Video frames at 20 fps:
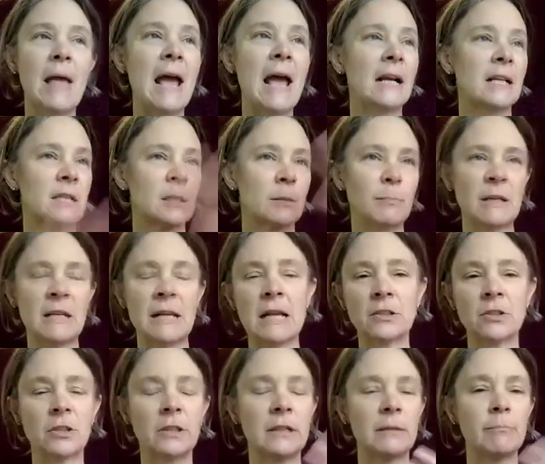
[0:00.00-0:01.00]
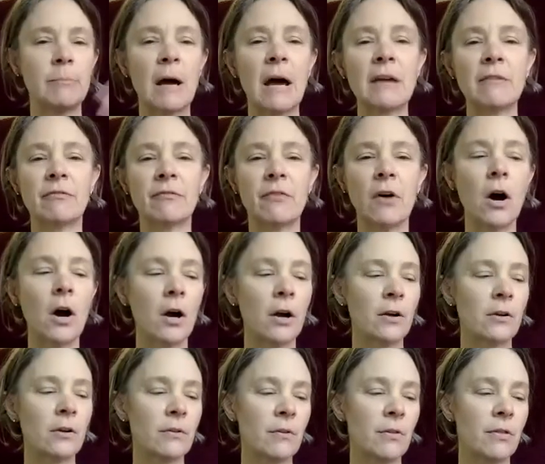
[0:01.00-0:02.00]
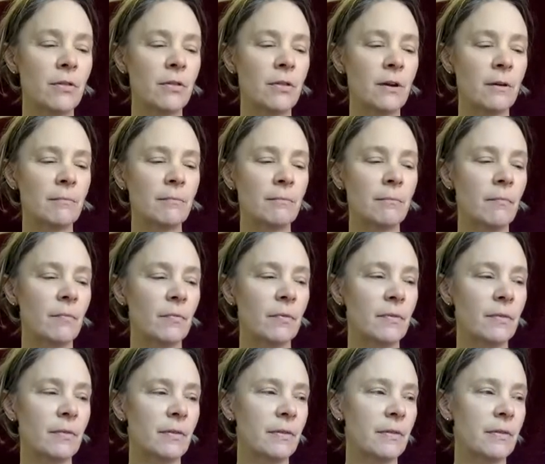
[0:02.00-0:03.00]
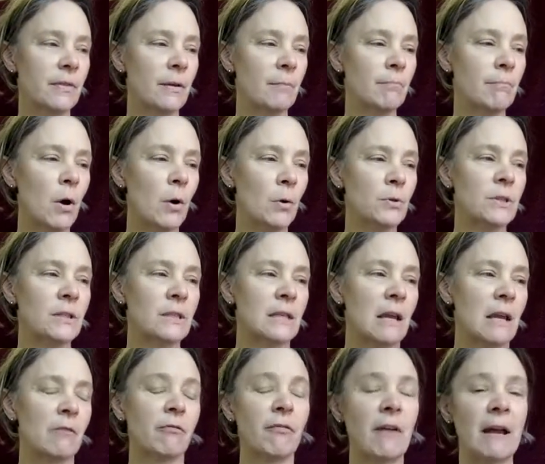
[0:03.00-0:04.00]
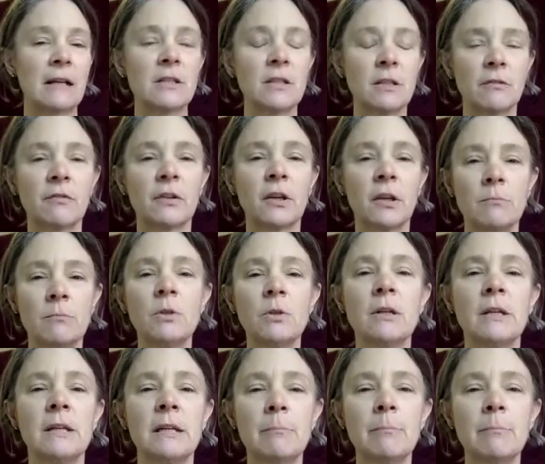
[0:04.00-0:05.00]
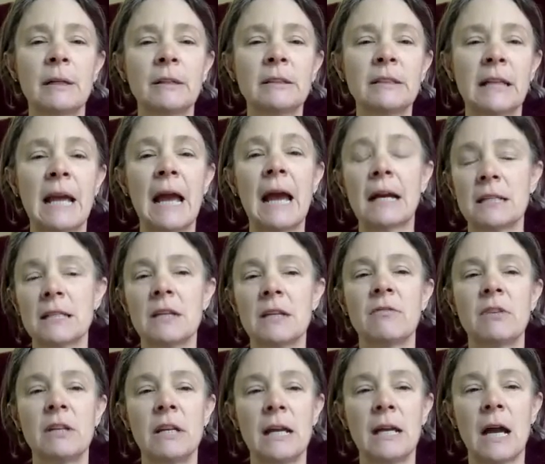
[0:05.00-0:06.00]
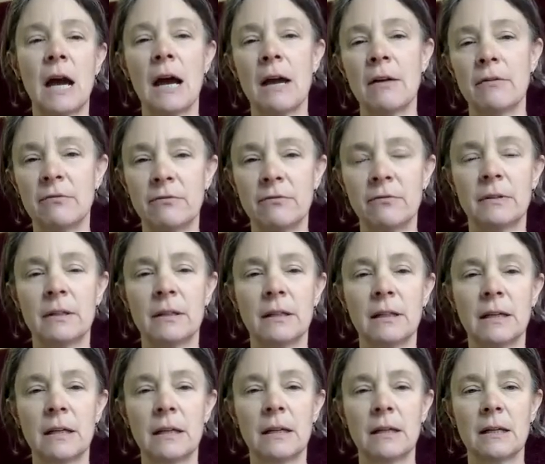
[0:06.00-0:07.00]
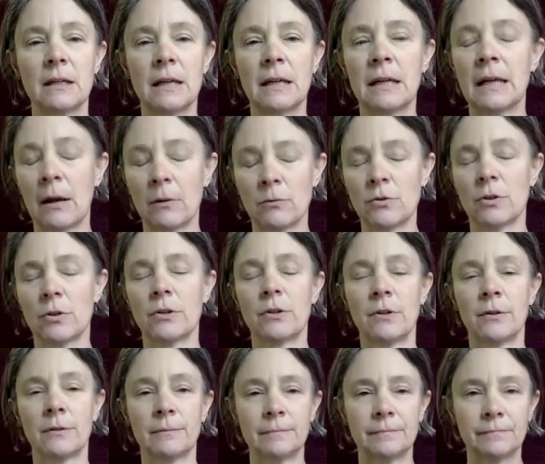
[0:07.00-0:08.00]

exponentially by far the most effective community building activity I've encountered.